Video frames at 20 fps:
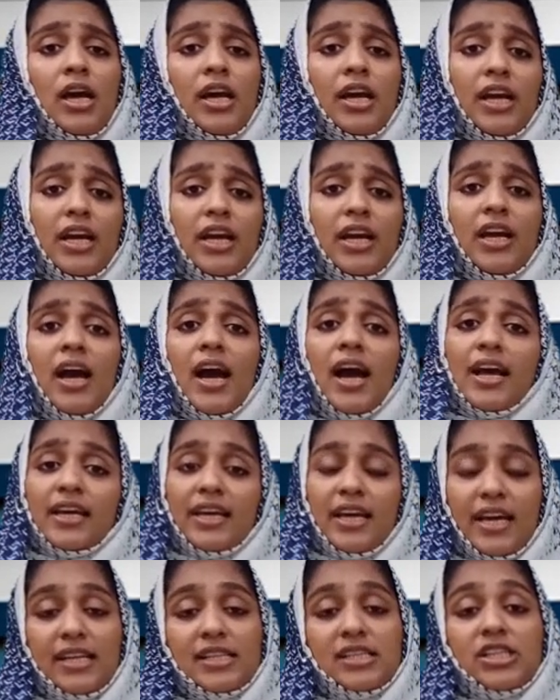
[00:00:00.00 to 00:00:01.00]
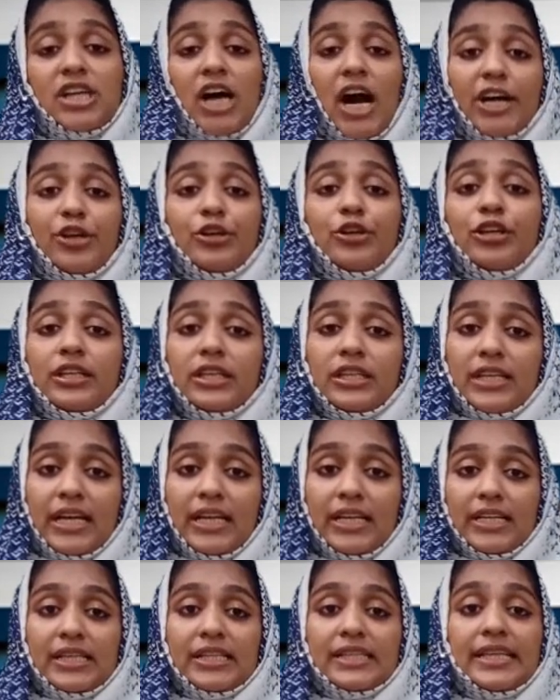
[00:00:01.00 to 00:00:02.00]
He again started to
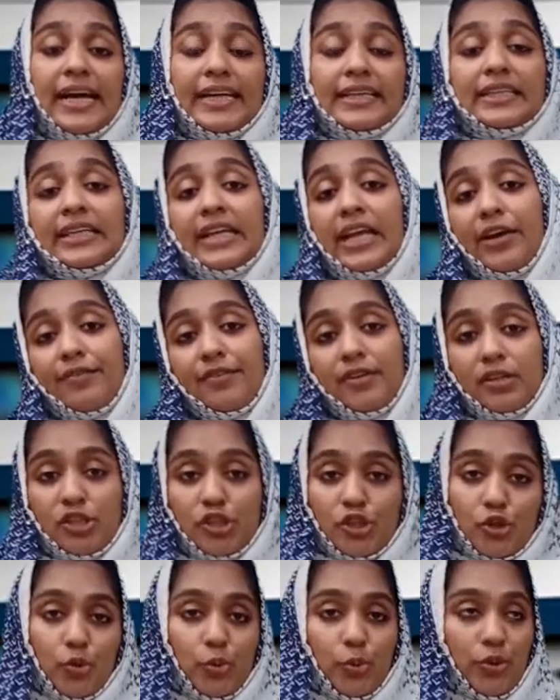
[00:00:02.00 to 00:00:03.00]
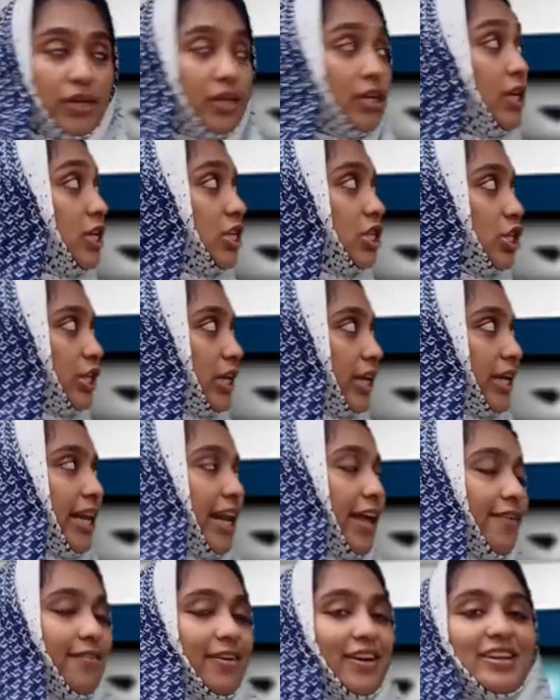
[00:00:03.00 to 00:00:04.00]
tell that clever story. So the
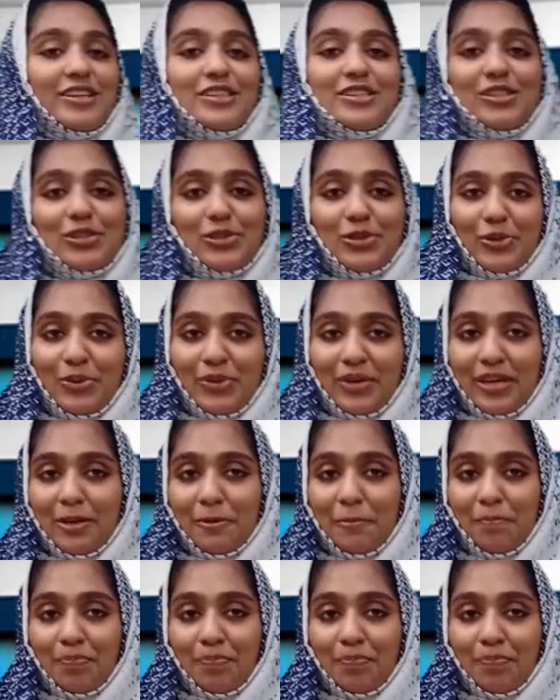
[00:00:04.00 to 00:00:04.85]
clever story.